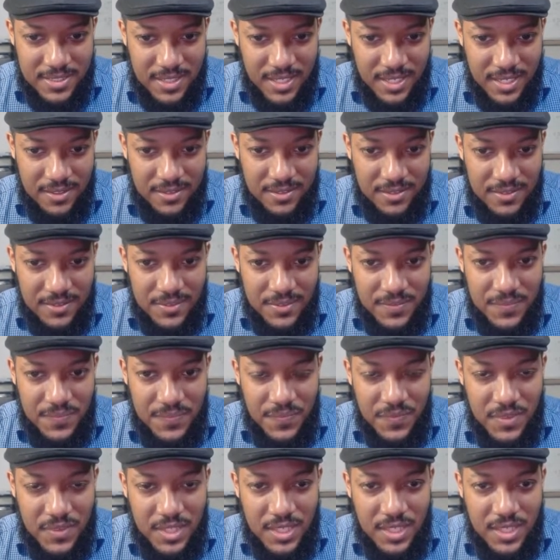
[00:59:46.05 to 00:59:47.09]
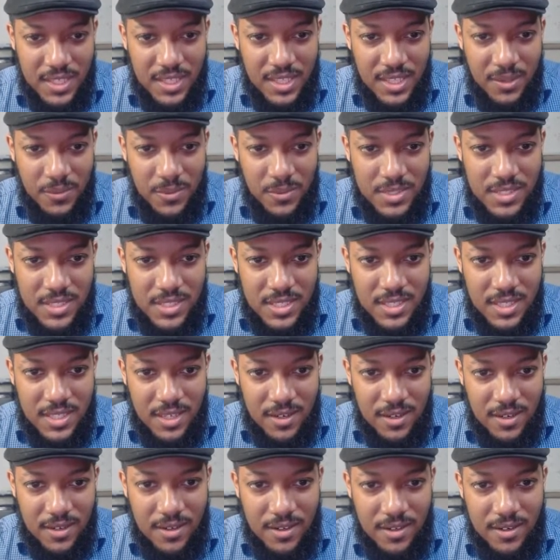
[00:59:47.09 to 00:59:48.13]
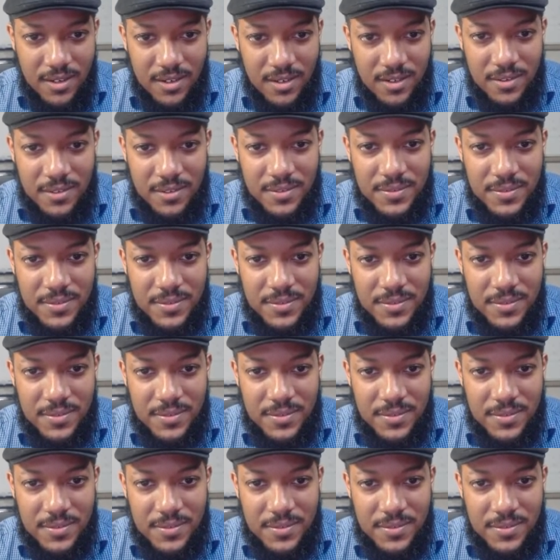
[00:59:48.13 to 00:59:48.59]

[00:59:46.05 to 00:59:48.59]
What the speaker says: now. We see that our